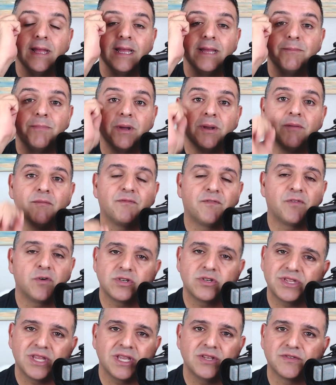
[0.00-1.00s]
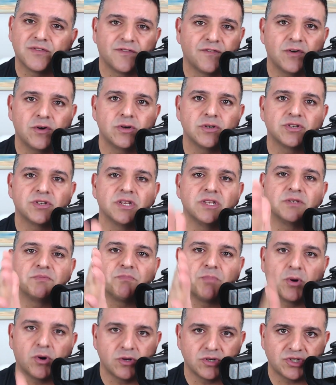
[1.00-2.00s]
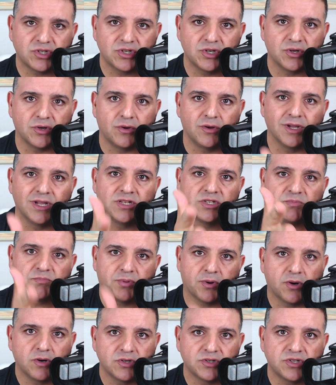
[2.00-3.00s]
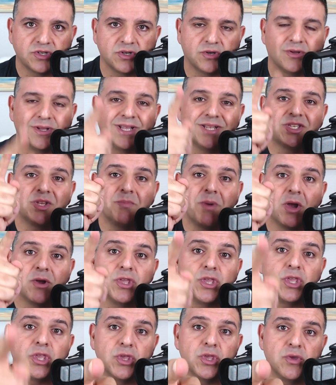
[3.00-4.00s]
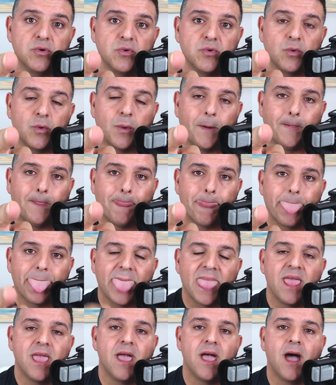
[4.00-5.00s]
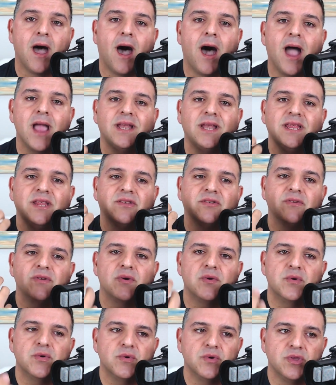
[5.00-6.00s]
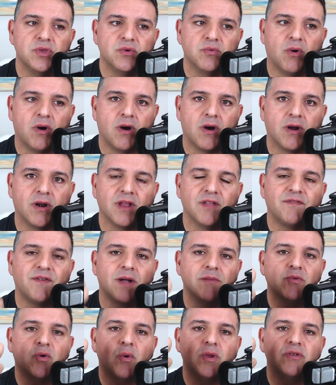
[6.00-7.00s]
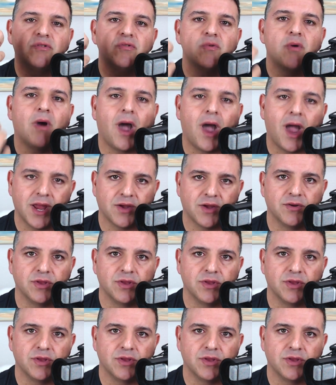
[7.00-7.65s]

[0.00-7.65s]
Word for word: But first things first is personal. It's personal. It's about you. I need to know who you are. If I'm going to hire